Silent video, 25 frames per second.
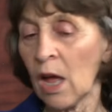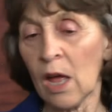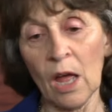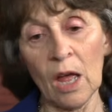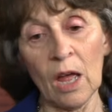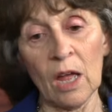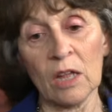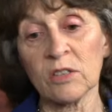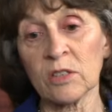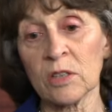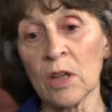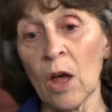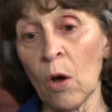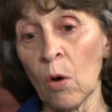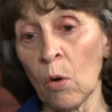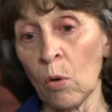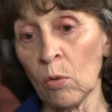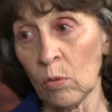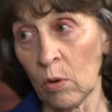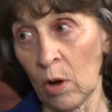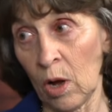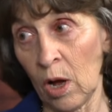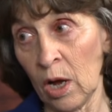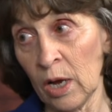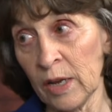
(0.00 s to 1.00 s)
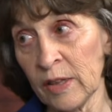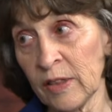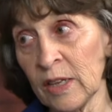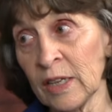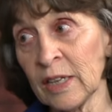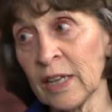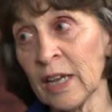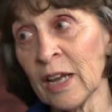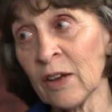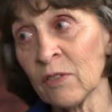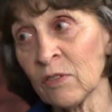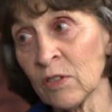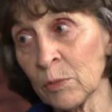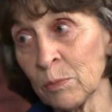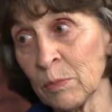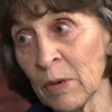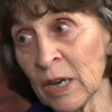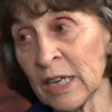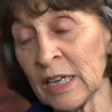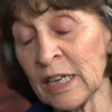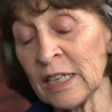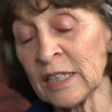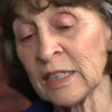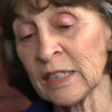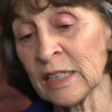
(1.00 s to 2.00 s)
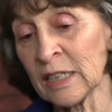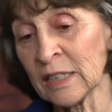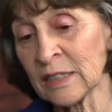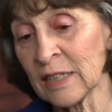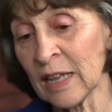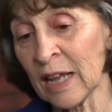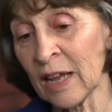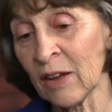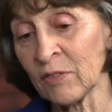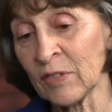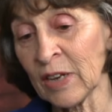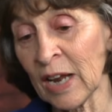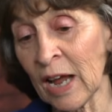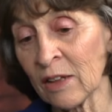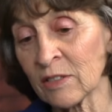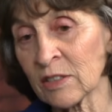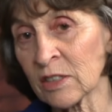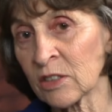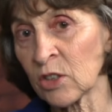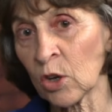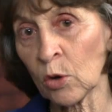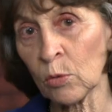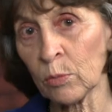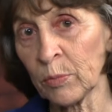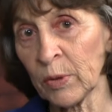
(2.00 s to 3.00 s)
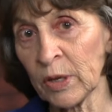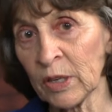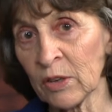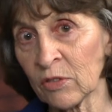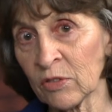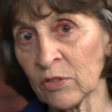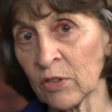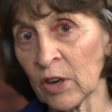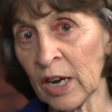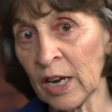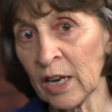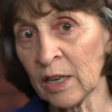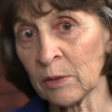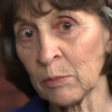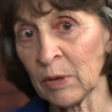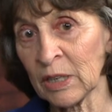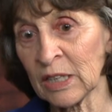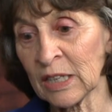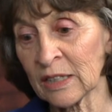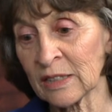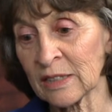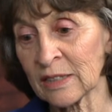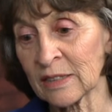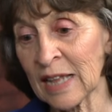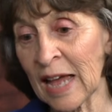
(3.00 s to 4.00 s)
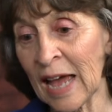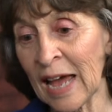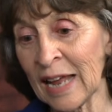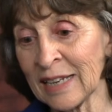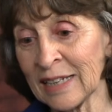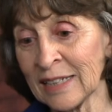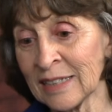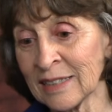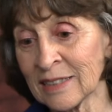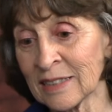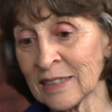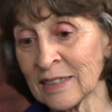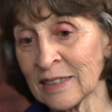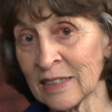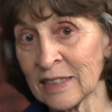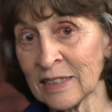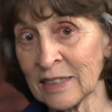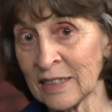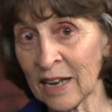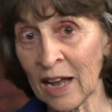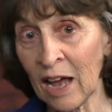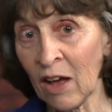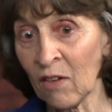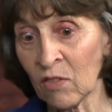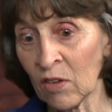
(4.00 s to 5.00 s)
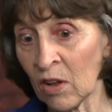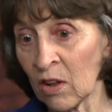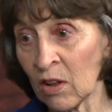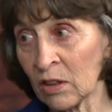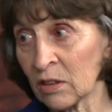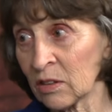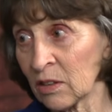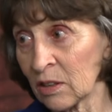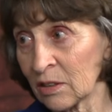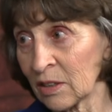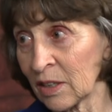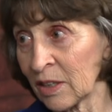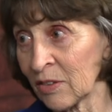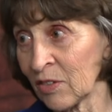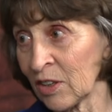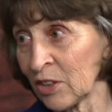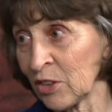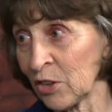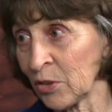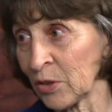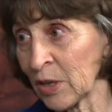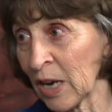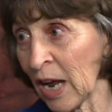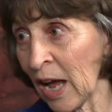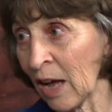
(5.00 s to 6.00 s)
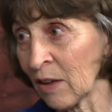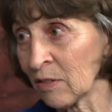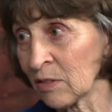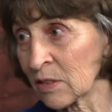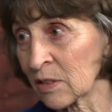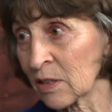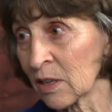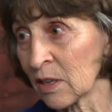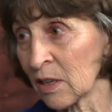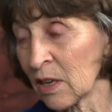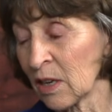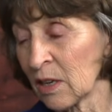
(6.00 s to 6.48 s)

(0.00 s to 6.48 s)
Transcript: So I think everybody does have doubts. Don't be afraid because that isn't the devil giving you doubts.